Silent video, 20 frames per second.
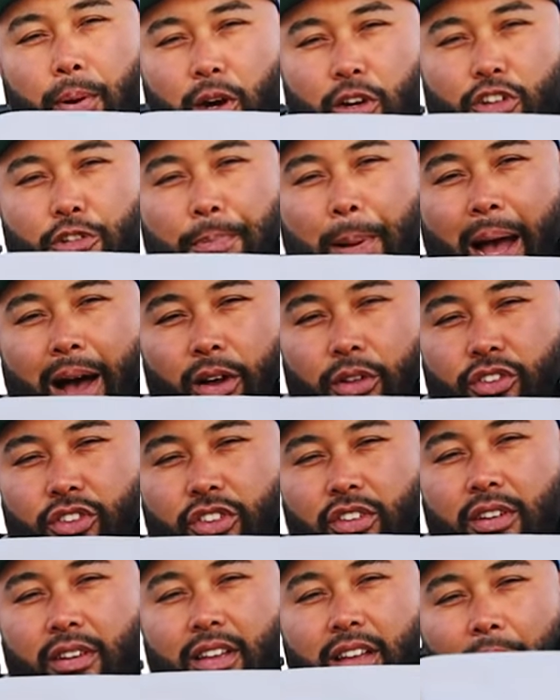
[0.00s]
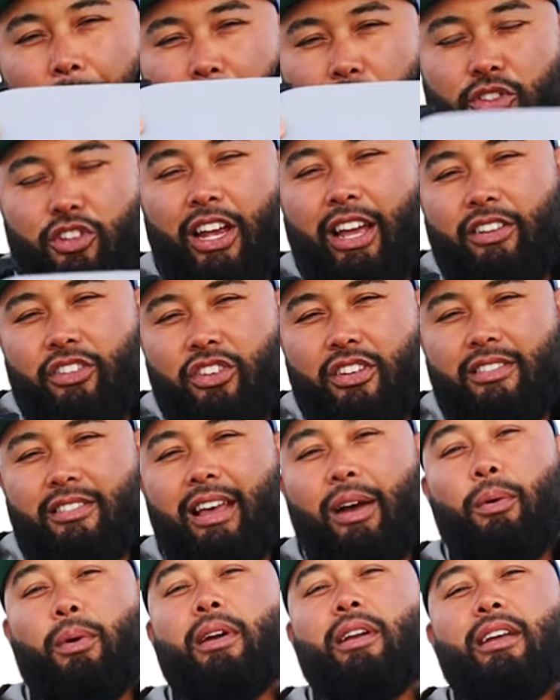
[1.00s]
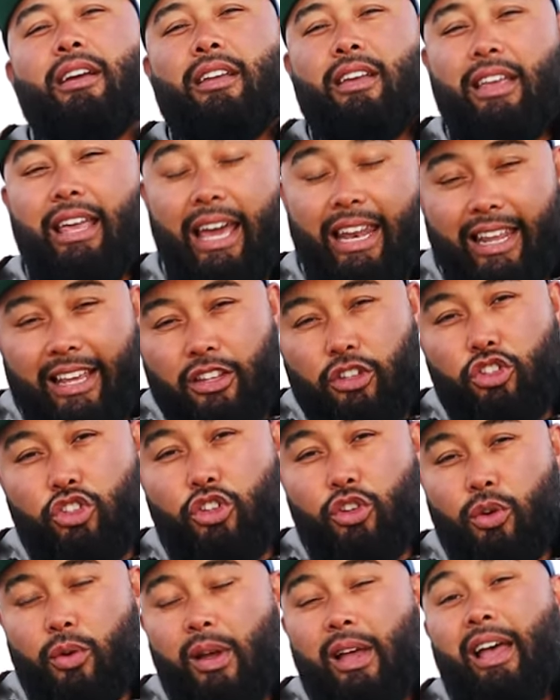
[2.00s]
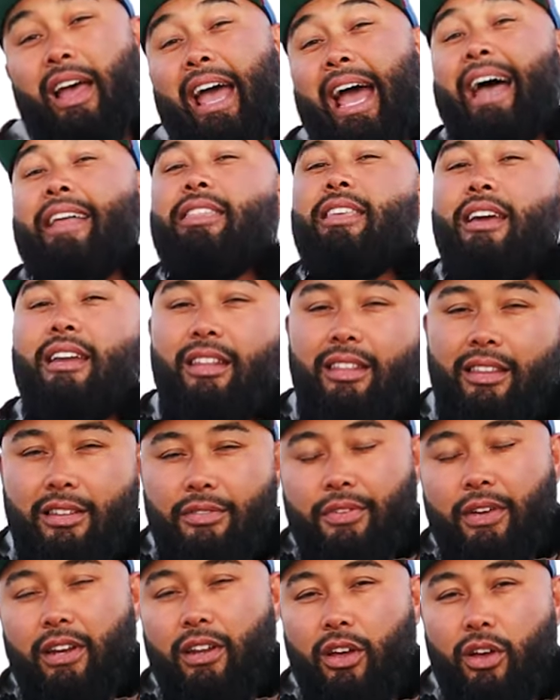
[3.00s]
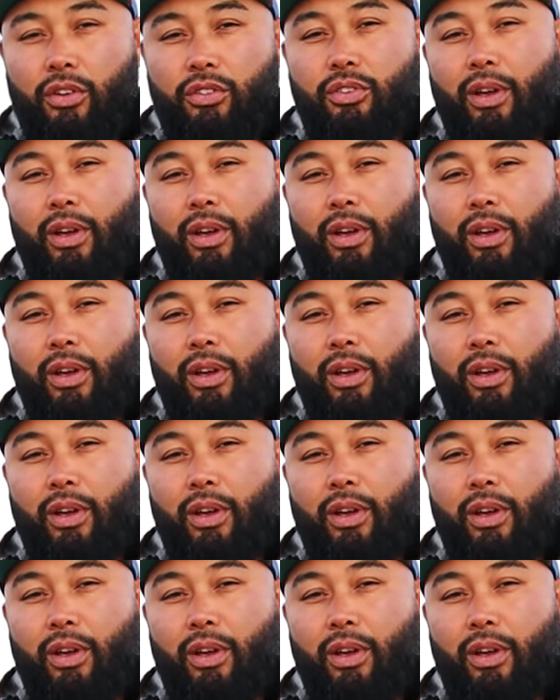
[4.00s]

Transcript: perch pouch, couple changes that we're gonna get into at the end of this video.